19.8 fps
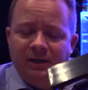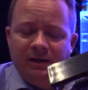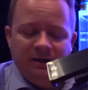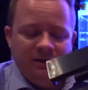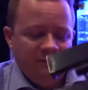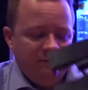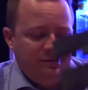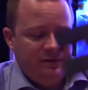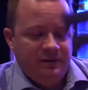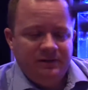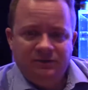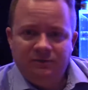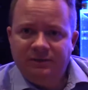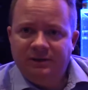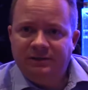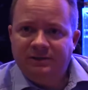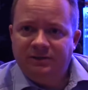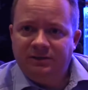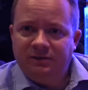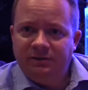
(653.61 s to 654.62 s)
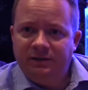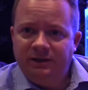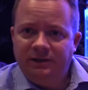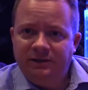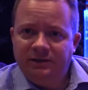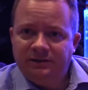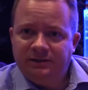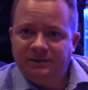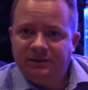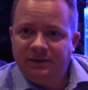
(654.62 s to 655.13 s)
If this red
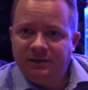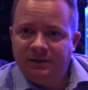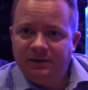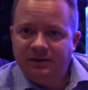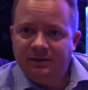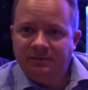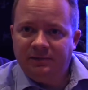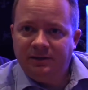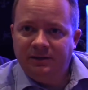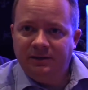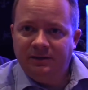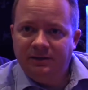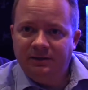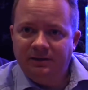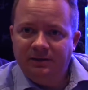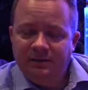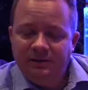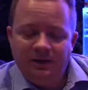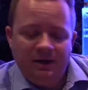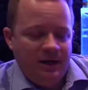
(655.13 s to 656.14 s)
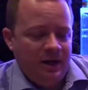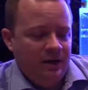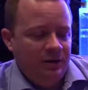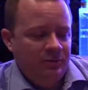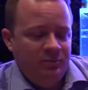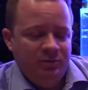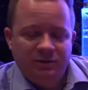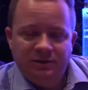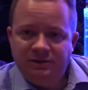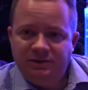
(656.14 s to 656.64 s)
screen is sitting up here and you
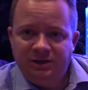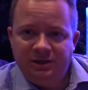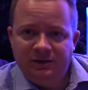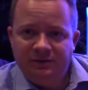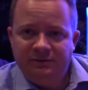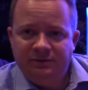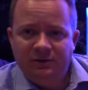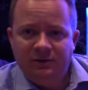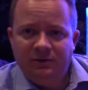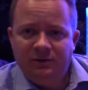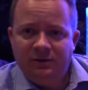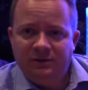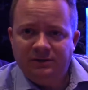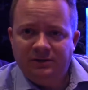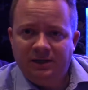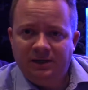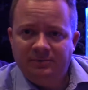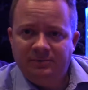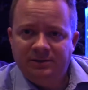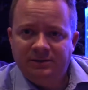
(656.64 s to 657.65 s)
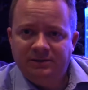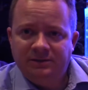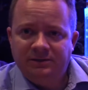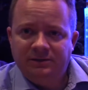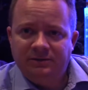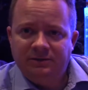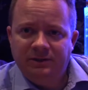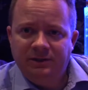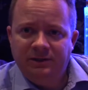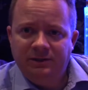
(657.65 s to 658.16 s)
put GFO on top of this
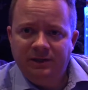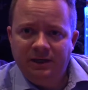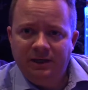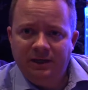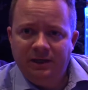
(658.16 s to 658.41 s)
screen,